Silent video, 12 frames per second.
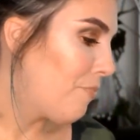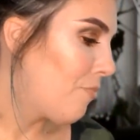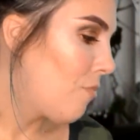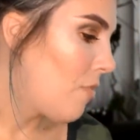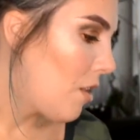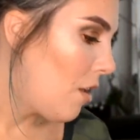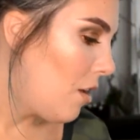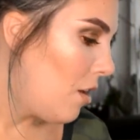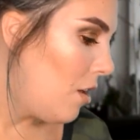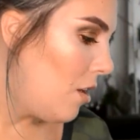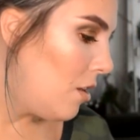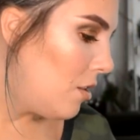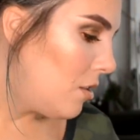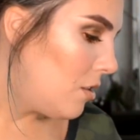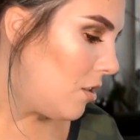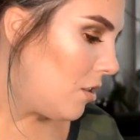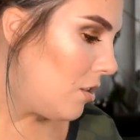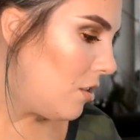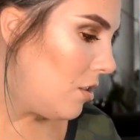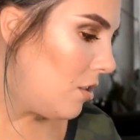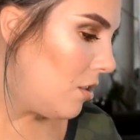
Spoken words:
Nothing is said.